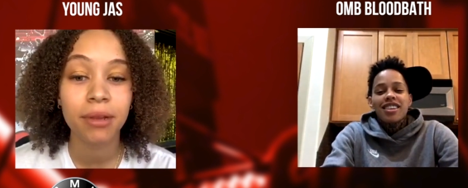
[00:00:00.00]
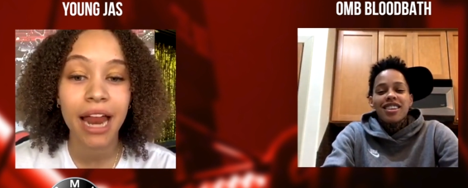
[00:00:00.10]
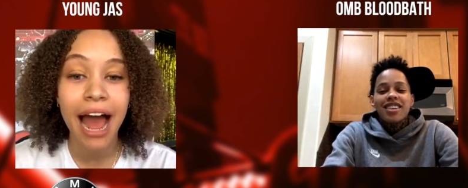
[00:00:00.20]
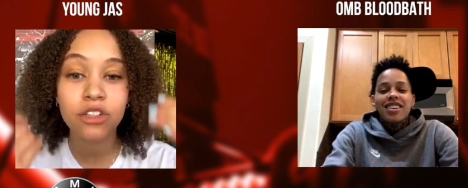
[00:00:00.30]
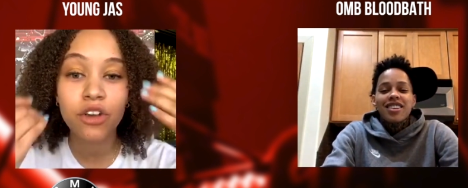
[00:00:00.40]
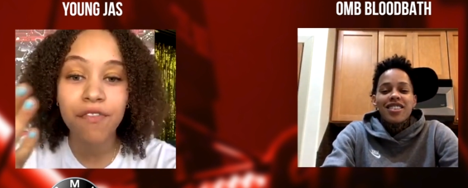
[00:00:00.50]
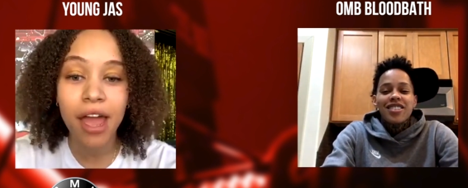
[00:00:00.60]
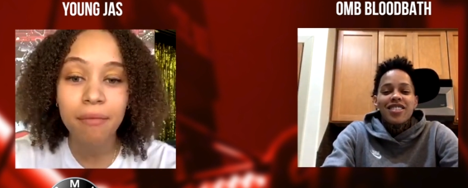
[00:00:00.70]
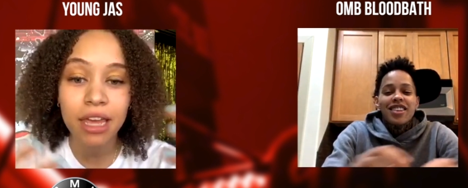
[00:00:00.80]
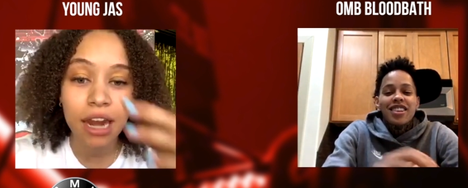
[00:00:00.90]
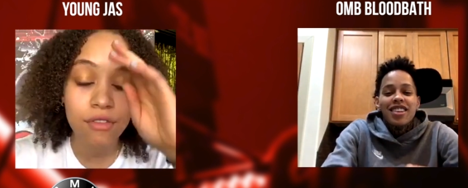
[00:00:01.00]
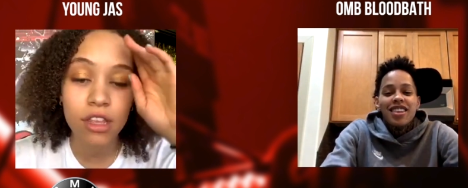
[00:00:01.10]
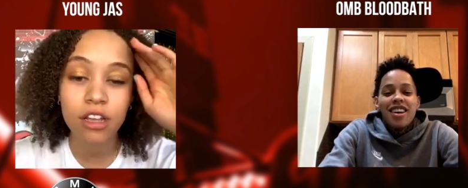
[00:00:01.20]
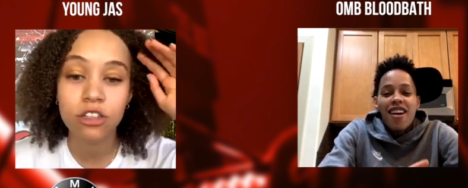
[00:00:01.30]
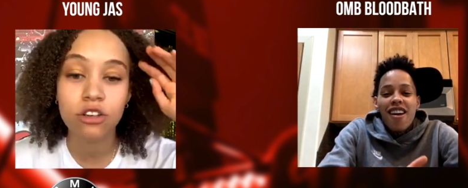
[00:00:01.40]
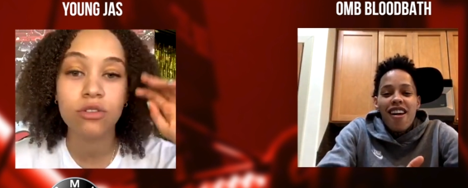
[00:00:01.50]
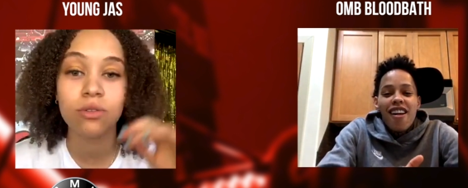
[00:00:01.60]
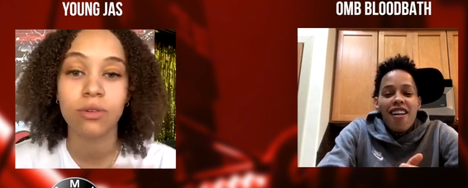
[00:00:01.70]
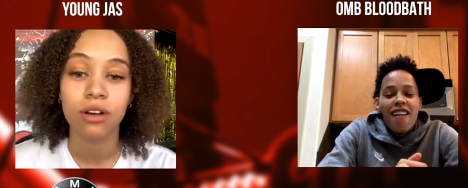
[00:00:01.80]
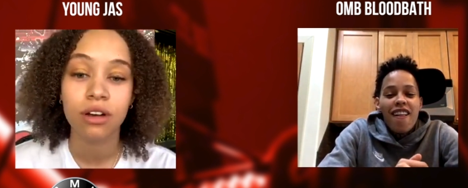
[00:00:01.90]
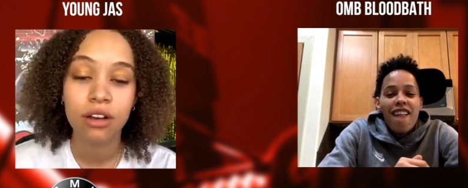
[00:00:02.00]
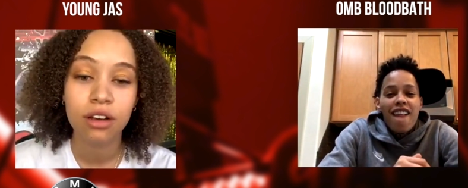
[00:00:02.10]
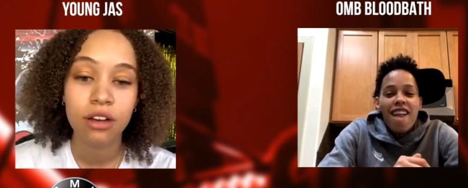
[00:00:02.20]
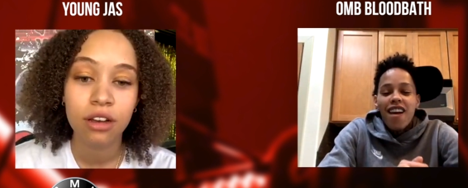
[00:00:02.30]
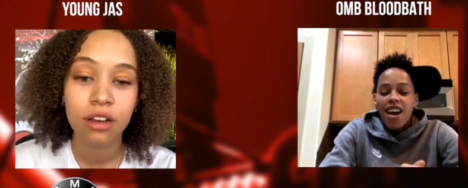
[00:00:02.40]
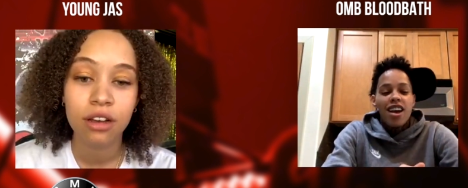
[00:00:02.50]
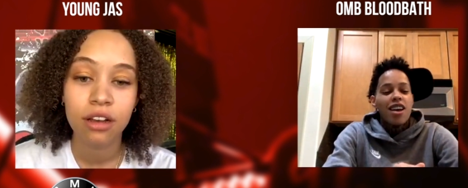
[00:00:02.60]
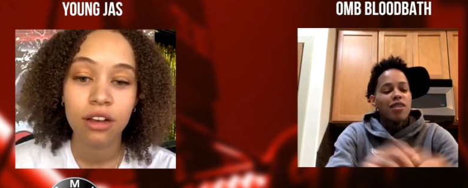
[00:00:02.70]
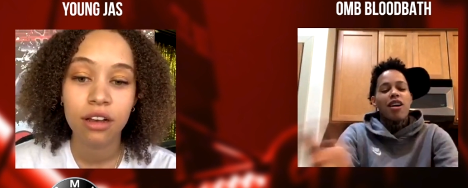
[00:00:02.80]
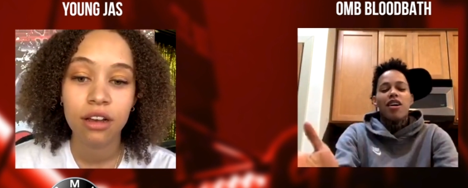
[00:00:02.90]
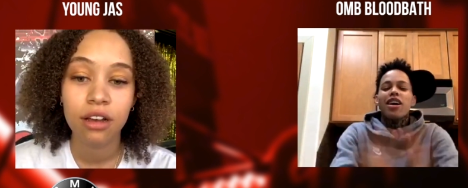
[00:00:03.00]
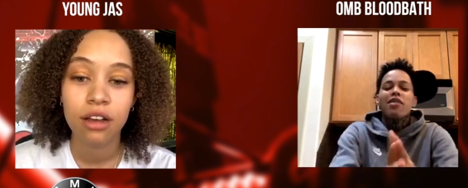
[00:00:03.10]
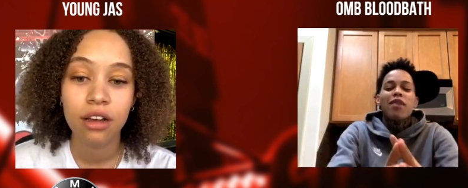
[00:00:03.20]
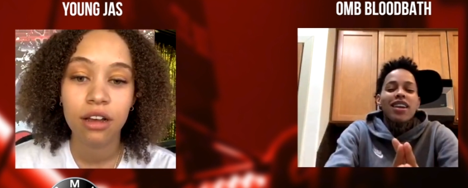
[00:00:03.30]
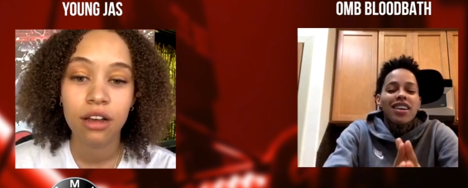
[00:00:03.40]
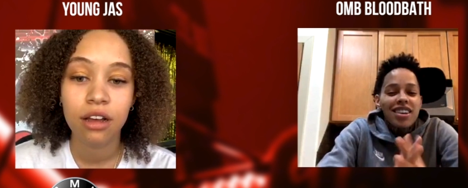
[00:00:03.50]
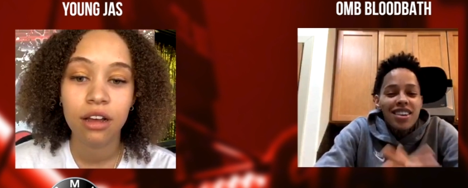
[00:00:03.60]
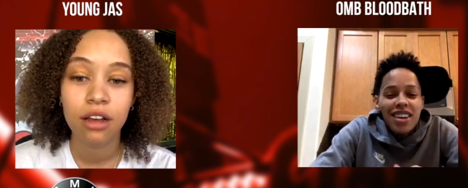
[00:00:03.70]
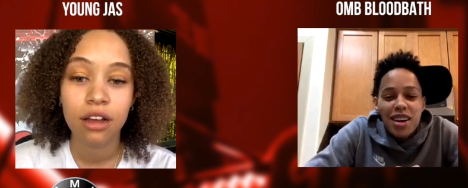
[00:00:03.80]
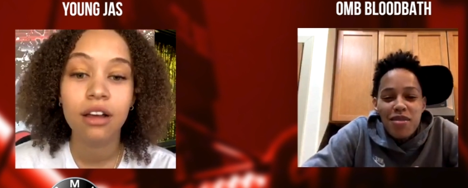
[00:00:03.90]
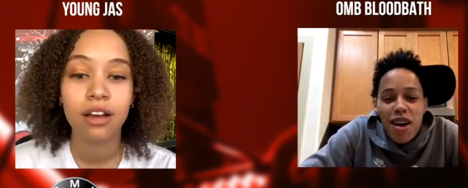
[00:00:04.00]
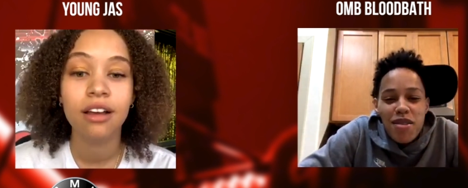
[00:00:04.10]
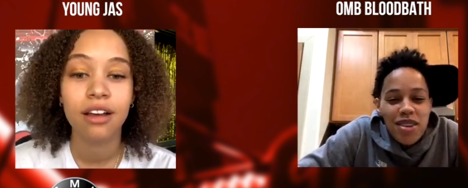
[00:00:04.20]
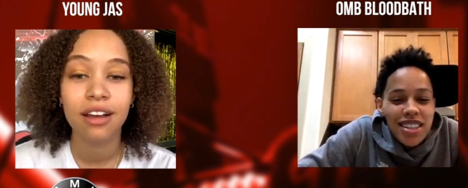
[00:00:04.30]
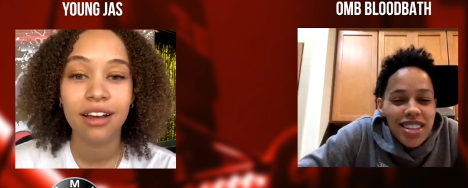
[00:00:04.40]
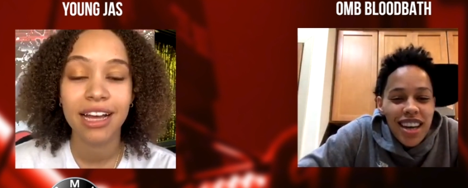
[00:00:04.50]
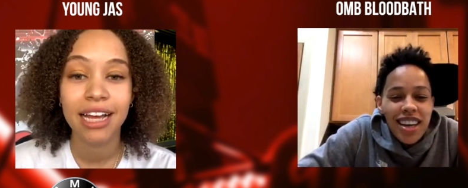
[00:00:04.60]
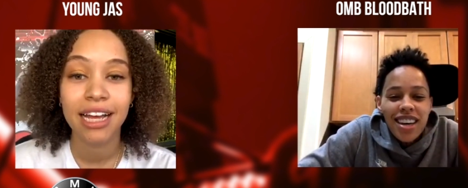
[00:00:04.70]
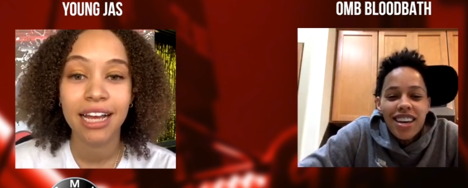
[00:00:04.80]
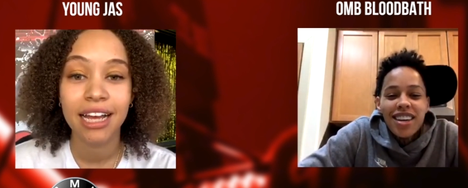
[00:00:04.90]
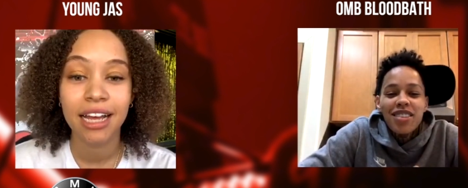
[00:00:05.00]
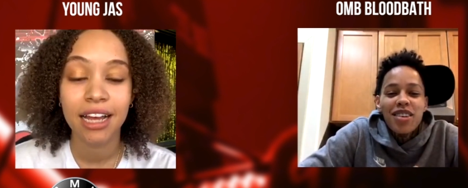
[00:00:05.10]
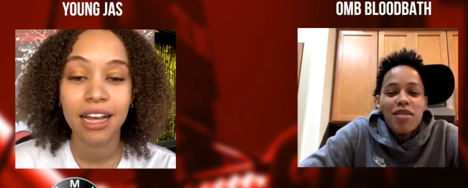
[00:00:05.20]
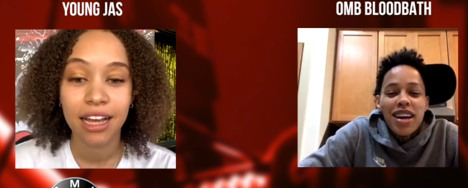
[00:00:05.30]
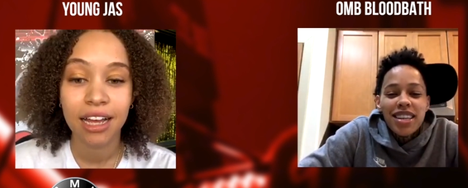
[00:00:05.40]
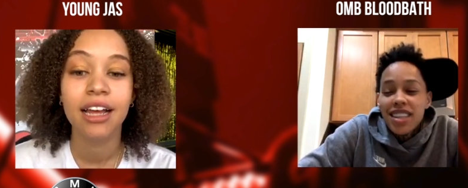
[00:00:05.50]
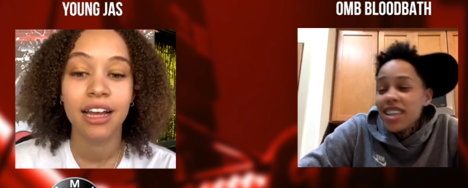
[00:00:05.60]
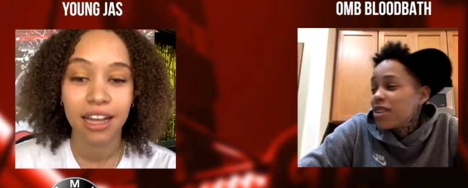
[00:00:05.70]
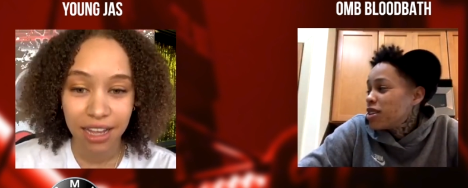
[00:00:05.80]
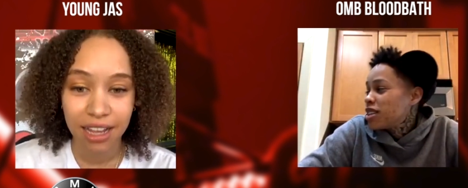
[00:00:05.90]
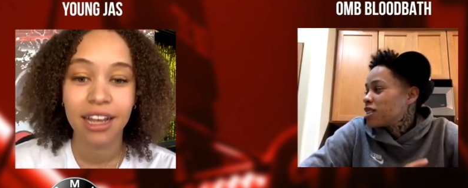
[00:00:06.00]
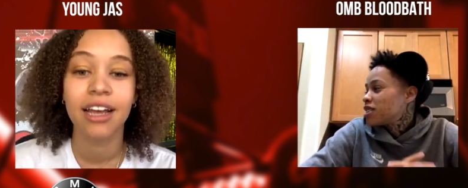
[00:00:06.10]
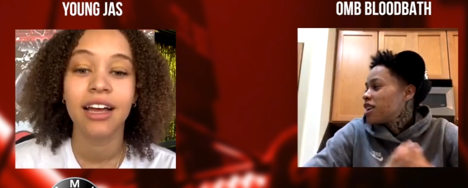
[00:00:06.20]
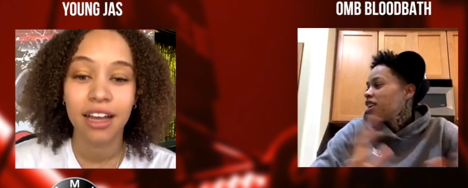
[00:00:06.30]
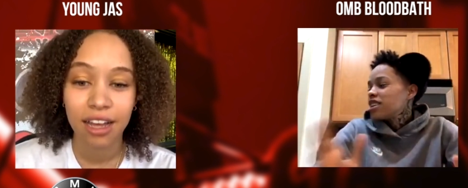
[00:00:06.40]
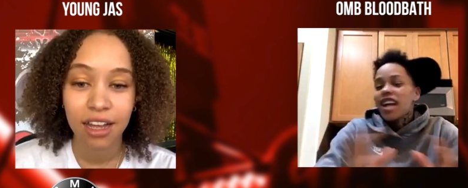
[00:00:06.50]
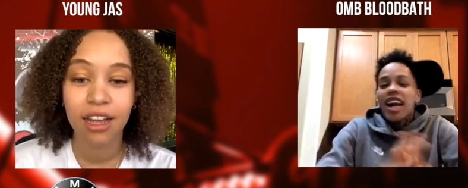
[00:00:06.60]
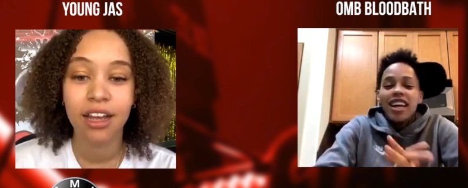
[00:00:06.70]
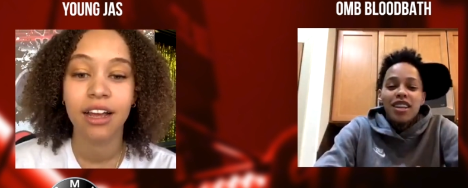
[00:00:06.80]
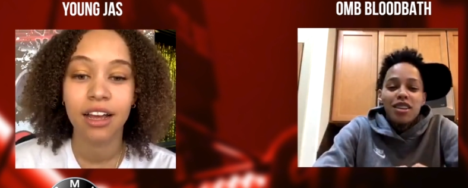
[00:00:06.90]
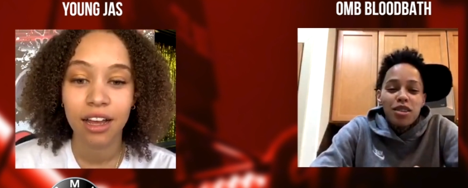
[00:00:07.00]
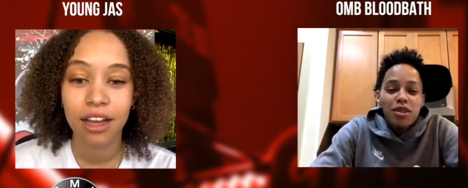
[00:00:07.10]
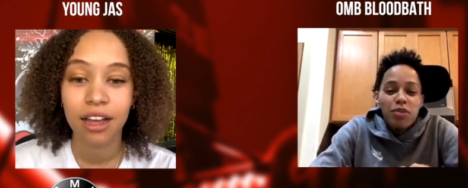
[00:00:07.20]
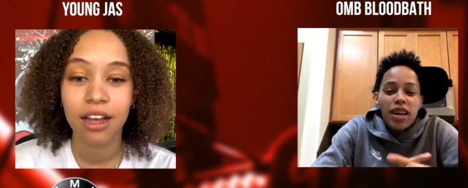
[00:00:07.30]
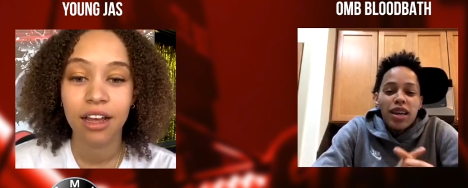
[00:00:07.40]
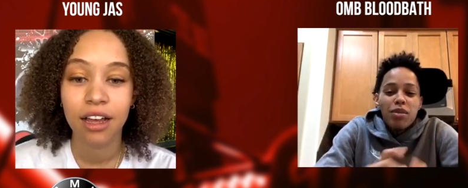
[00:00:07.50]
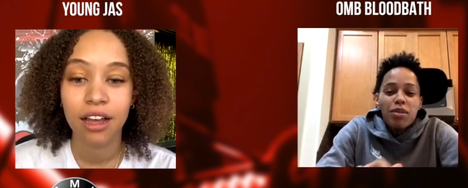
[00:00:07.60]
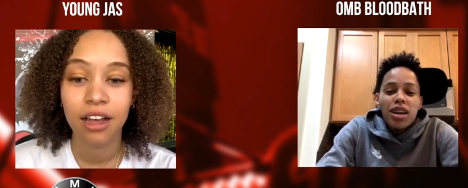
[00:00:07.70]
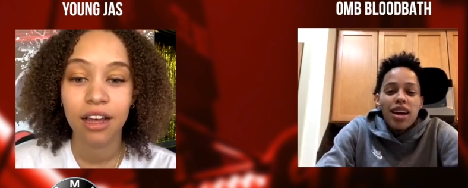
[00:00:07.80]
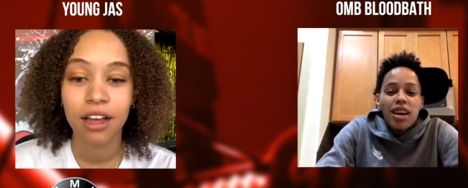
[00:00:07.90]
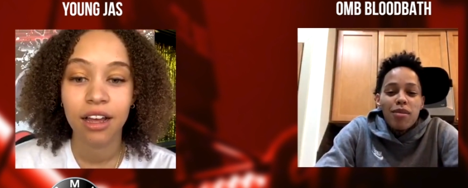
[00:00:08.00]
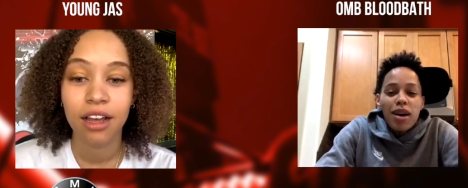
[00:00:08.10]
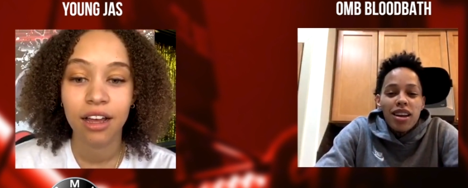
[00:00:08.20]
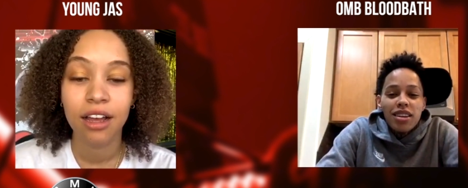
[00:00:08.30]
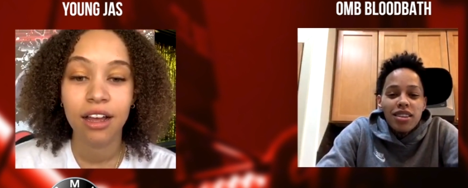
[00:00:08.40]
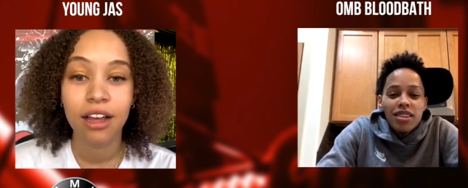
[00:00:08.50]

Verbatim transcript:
Speaker 1: how's your family and everything too? It,
Speaker 2: oh, everybody good, everybody will take care of, everybody chilling, we just trying to get through this pandemic like everybody is.